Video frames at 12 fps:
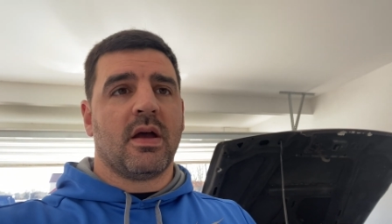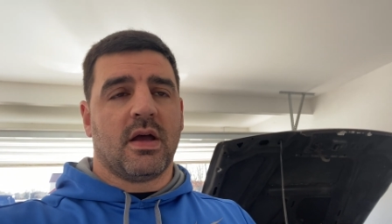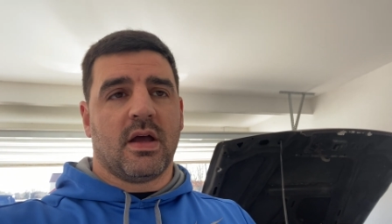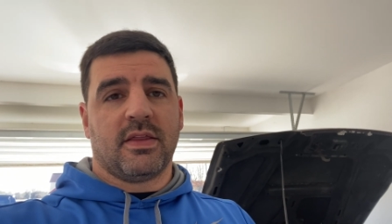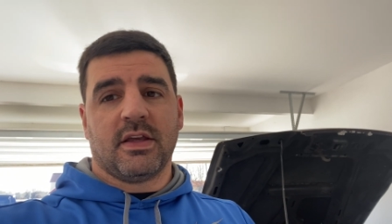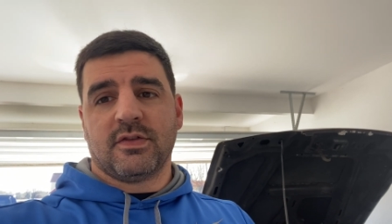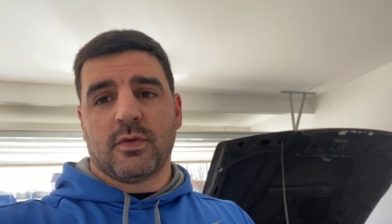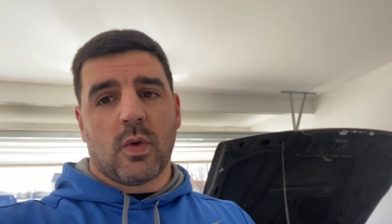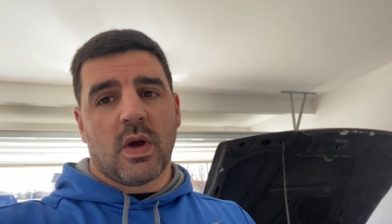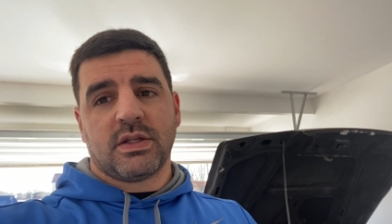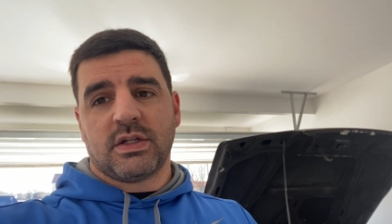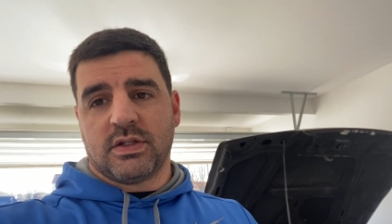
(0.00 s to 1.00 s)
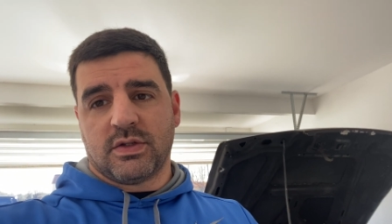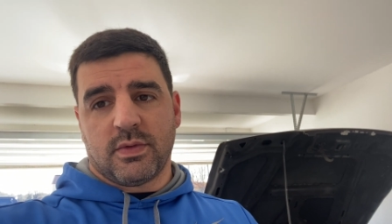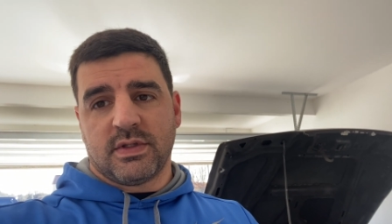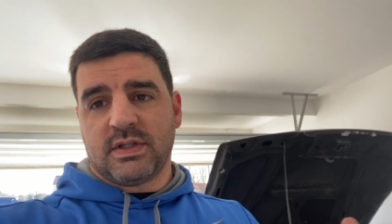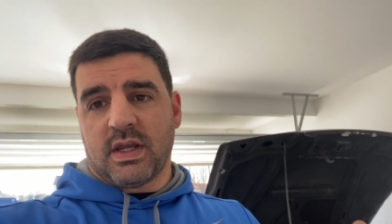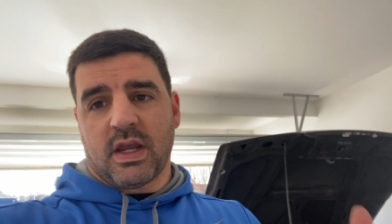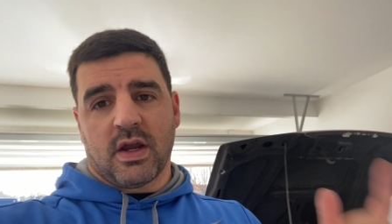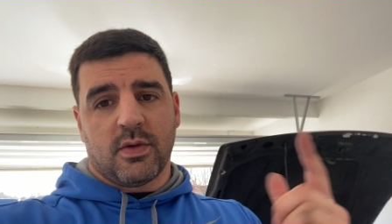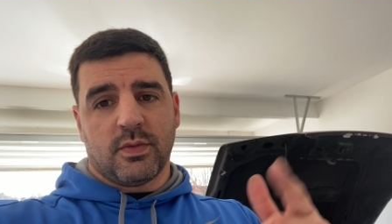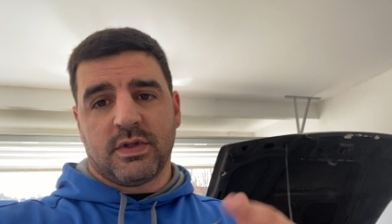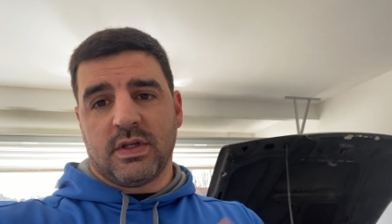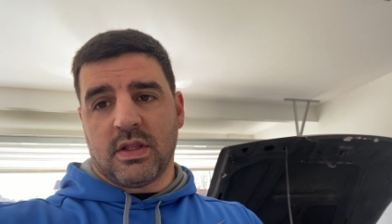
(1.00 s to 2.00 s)
Thanks for watching. As always, take care, and we'll
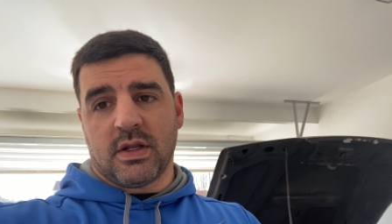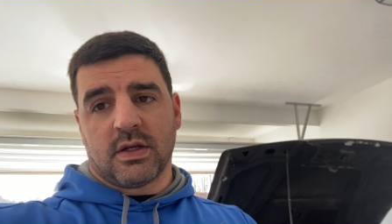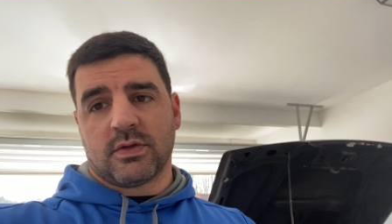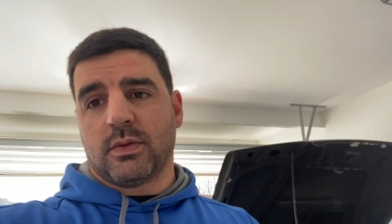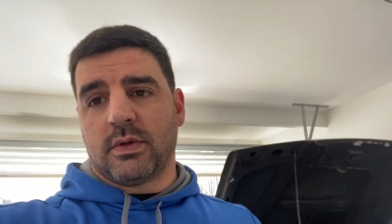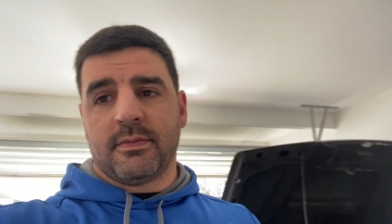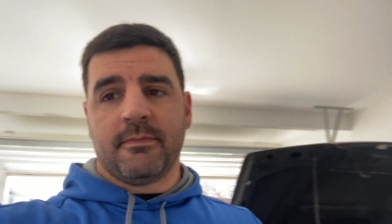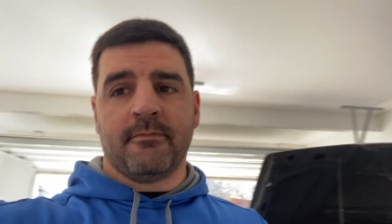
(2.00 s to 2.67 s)
see you on the next one.